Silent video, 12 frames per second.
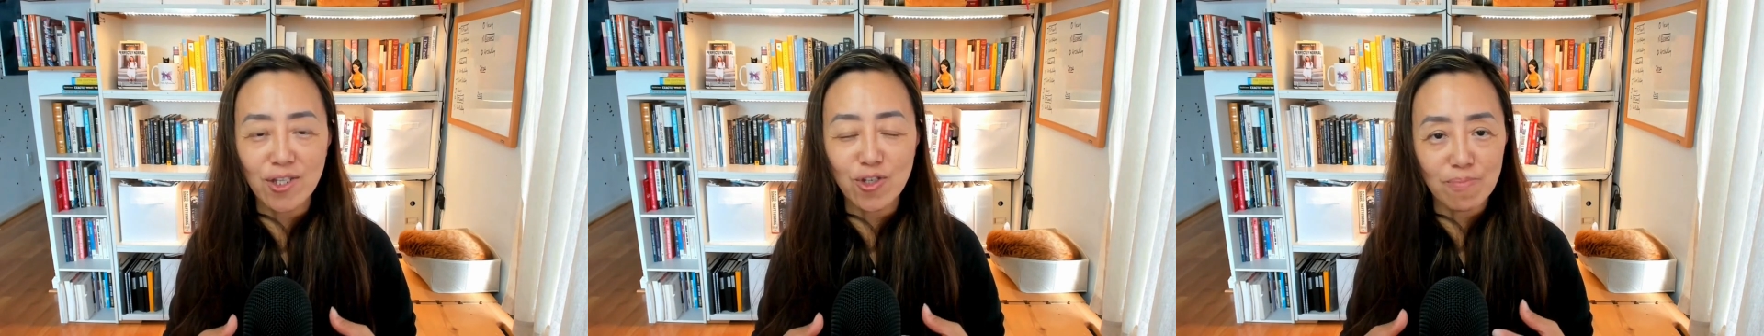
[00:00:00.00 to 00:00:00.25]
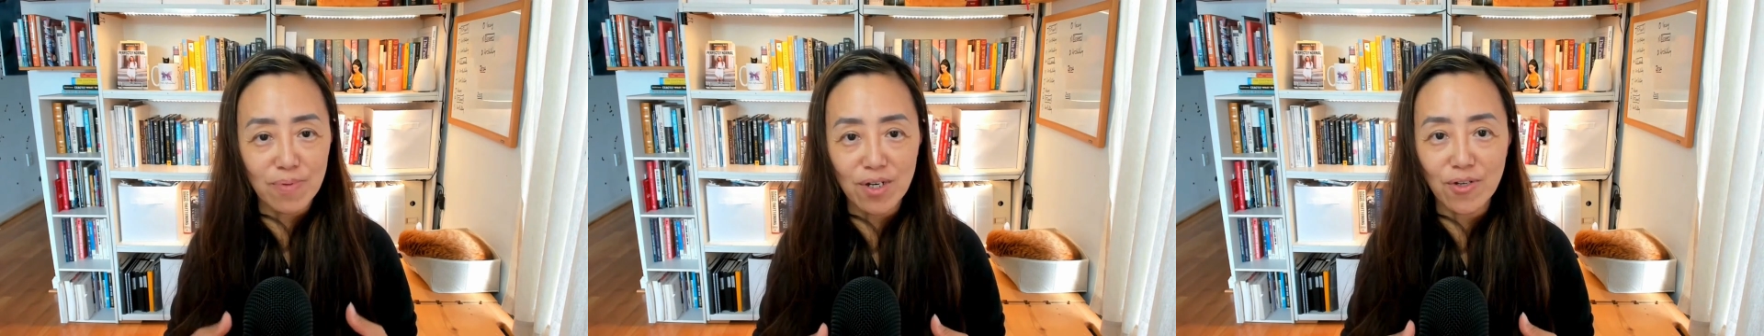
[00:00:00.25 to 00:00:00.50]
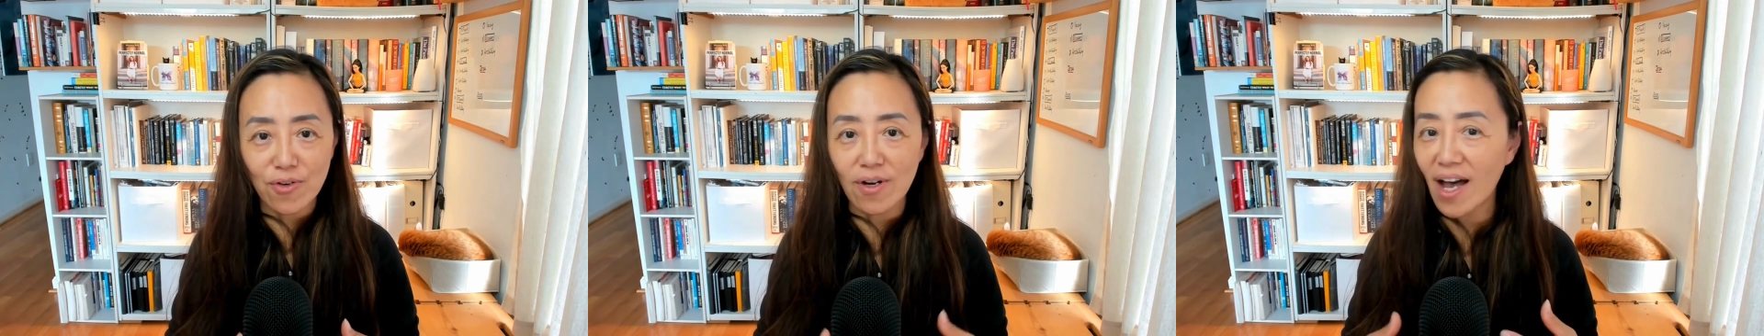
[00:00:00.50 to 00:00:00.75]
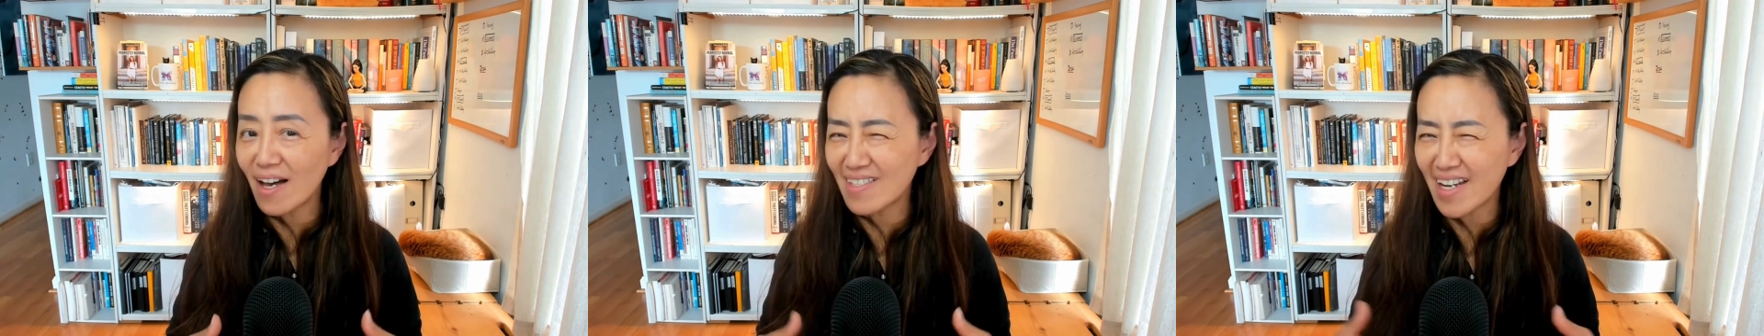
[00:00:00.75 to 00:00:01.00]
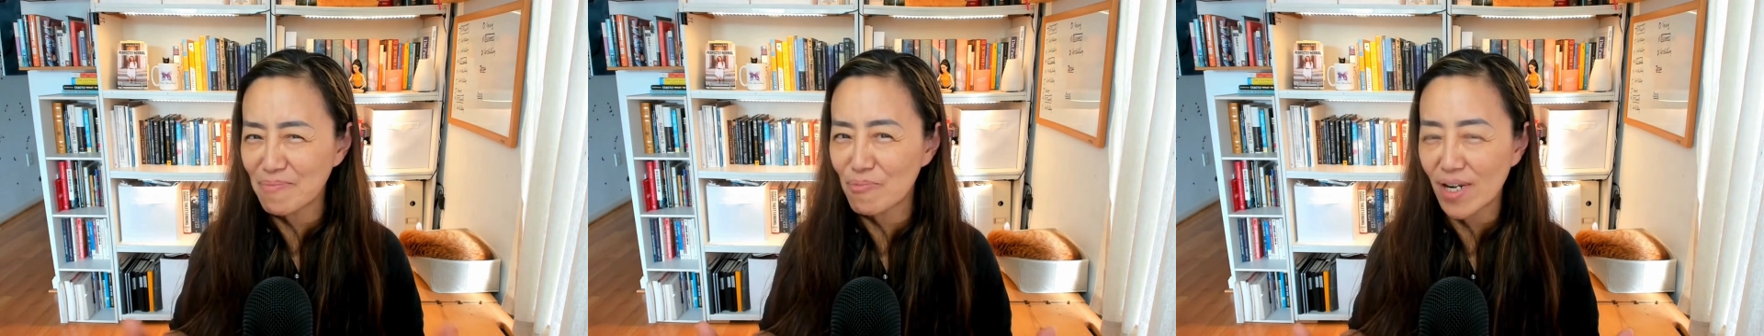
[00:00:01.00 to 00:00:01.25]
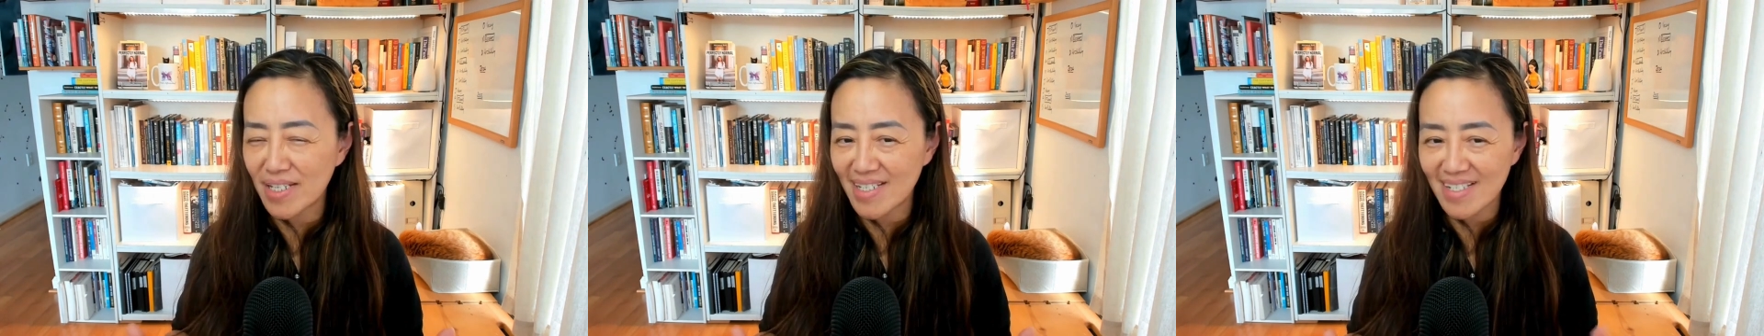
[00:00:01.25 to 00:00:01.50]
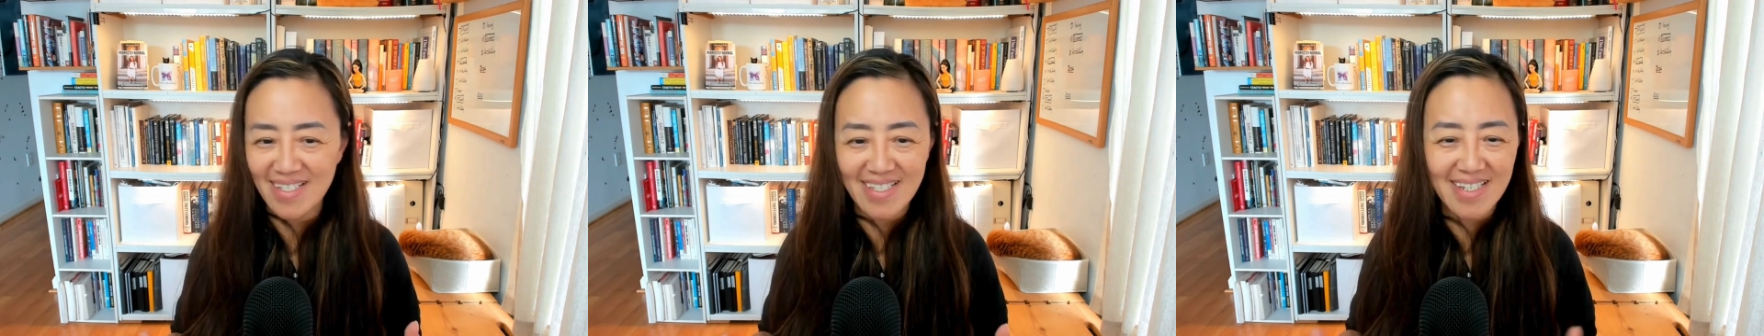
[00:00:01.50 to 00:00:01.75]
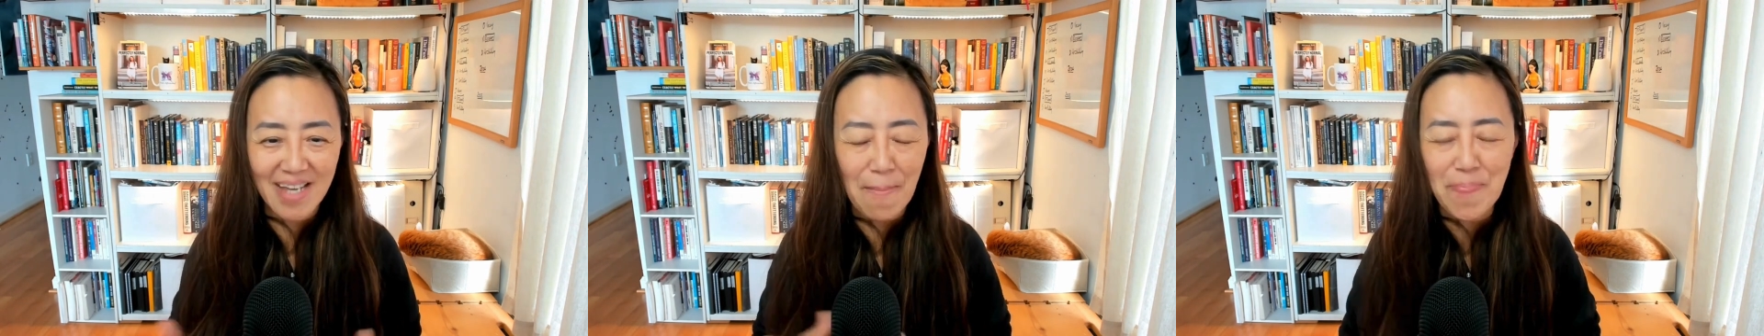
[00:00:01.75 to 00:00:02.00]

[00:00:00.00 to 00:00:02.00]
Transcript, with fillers: to build your online presence.